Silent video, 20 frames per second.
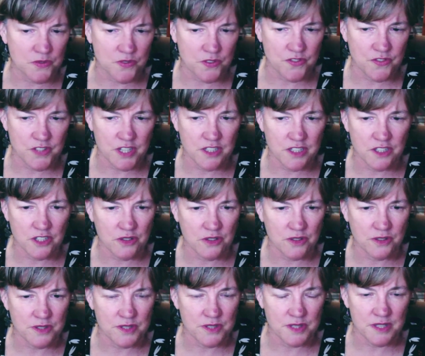
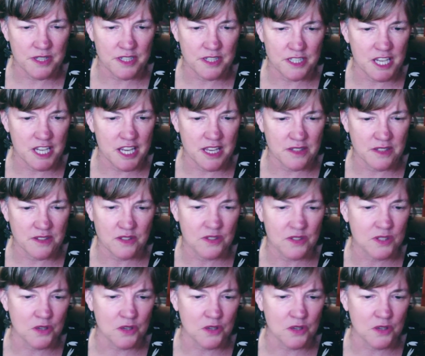$15 a test.